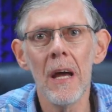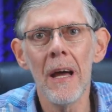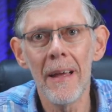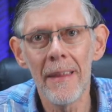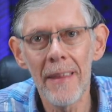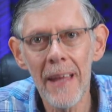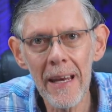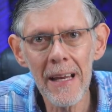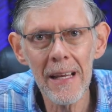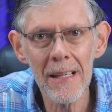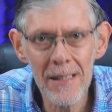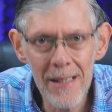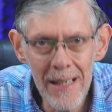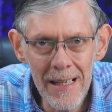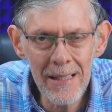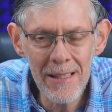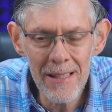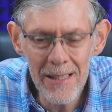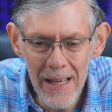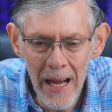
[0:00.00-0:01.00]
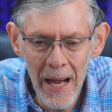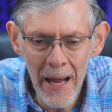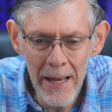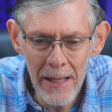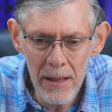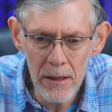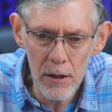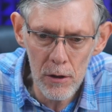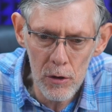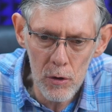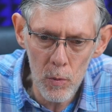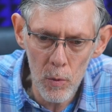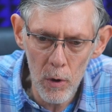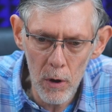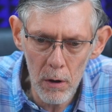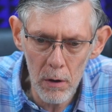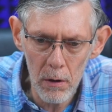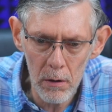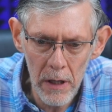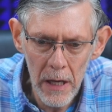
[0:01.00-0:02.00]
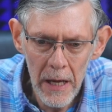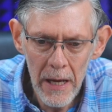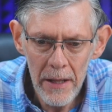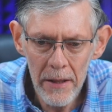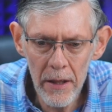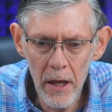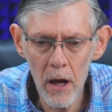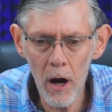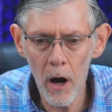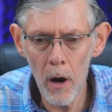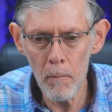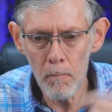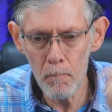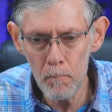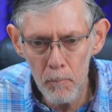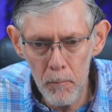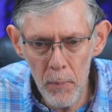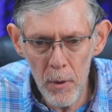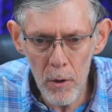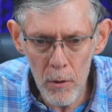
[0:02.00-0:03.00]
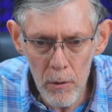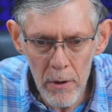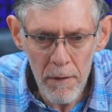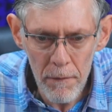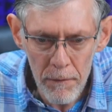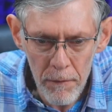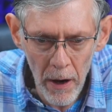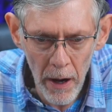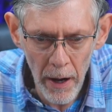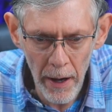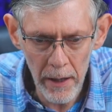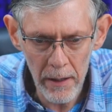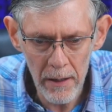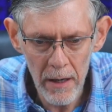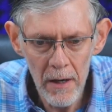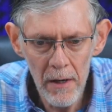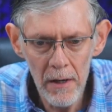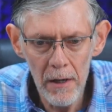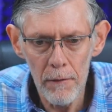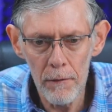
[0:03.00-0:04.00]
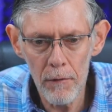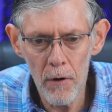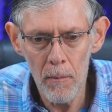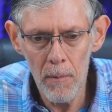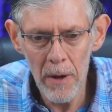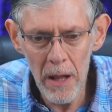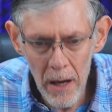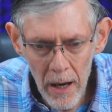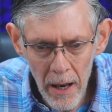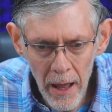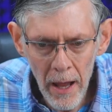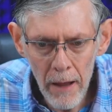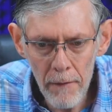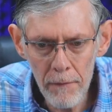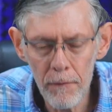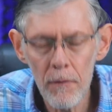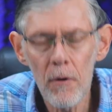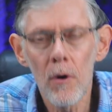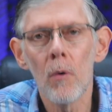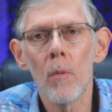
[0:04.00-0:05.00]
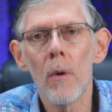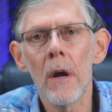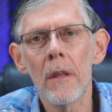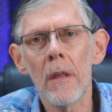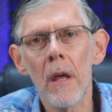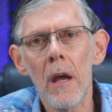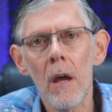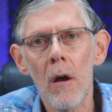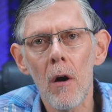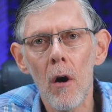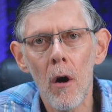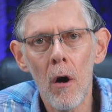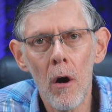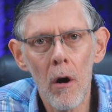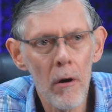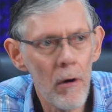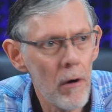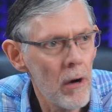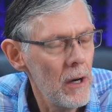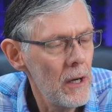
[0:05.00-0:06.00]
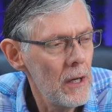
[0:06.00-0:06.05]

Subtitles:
that is inside this world. They are purified from a life where they are